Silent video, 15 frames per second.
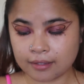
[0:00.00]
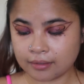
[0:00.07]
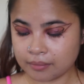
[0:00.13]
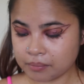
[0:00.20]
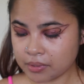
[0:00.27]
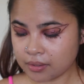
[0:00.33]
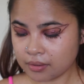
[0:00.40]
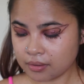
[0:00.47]

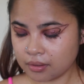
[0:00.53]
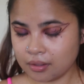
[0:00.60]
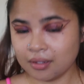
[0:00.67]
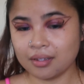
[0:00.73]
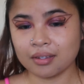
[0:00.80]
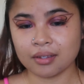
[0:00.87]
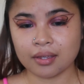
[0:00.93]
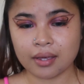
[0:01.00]
Let me
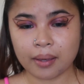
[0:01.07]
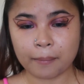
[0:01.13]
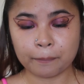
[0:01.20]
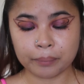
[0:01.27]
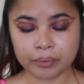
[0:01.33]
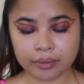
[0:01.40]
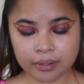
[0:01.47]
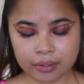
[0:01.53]

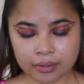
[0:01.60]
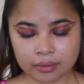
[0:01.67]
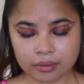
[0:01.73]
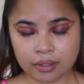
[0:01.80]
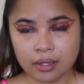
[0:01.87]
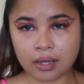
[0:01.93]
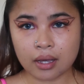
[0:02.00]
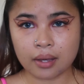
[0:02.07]
put
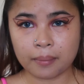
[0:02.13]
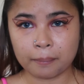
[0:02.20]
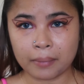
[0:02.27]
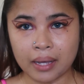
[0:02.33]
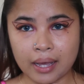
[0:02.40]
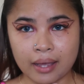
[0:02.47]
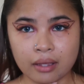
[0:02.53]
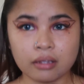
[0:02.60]
on
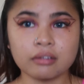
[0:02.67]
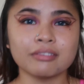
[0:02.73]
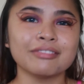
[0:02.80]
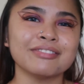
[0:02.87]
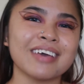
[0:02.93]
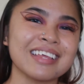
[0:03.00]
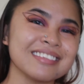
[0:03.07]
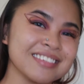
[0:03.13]
my
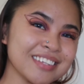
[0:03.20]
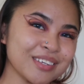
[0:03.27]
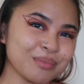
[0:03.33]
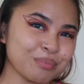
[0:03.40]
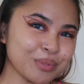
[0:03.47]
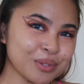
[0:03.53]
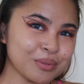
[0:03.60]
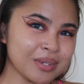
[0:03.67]

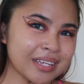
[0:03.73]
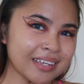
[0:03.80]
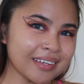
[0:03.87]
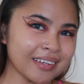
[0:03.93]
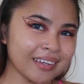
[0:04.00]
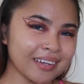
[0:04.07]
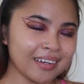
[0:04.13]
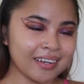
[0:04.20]
Fenty
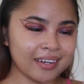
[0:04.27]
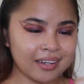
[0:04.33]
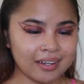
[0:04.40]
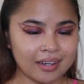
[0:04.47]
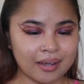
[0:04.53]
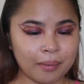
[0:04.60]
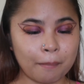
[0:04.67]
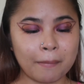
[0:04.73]
Beauty
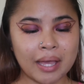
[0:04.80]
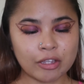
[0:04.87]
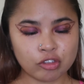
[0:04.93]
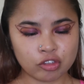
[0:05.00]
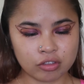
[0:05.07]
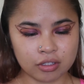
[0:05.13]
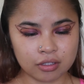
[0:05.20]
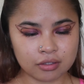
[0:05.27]

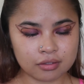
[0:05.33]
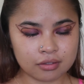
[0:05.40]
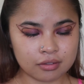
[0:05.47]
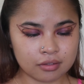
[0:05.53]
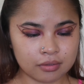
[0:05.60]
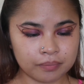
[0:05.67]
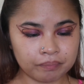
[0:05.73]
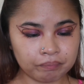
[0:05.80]

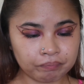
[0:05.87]
matchsticks,